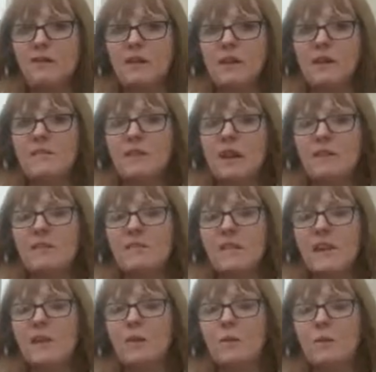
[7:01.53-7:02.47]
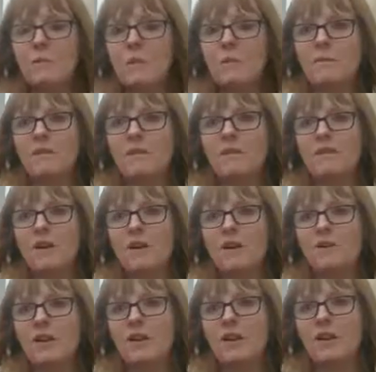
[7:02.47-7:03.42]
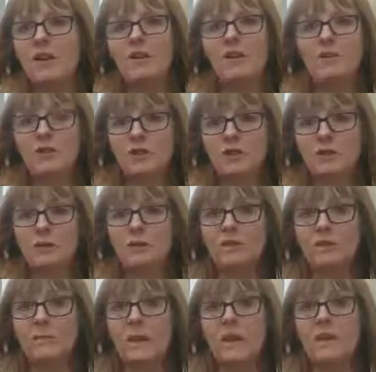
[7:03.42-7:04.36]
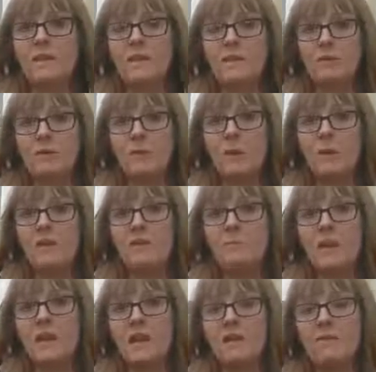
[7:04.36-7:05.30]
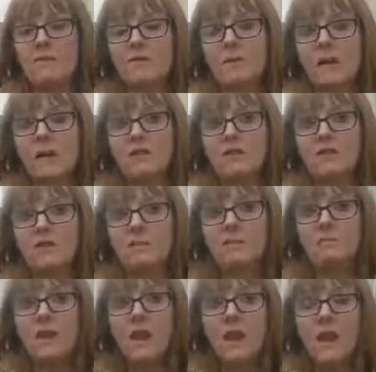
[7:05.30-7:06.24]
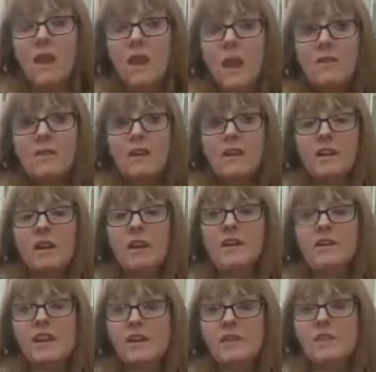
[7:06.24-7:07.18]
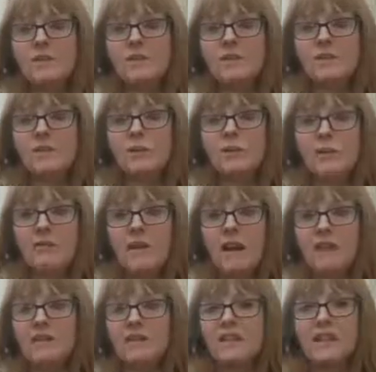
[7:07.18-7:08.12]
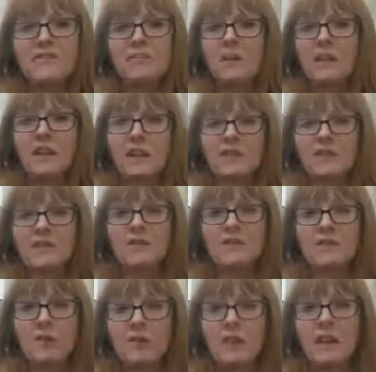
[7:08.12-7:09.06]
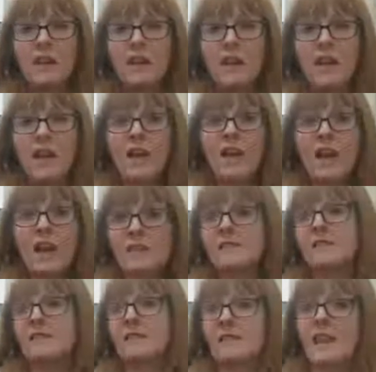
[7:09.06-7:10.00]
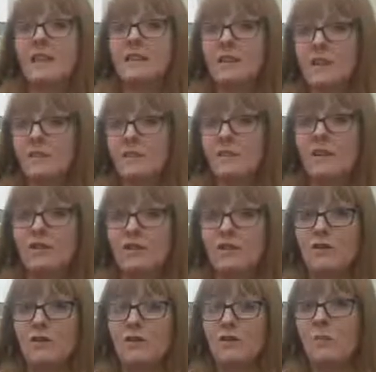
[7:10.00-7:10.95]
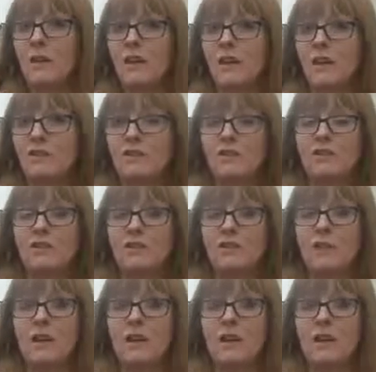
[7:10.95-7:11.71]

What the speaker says: to turn around and tell all members of staff that they're not to talk to me, they're not to pass me any information. That a guard has to escort me around, and even when I go to the toilet, he has to stand outside the door while I go to the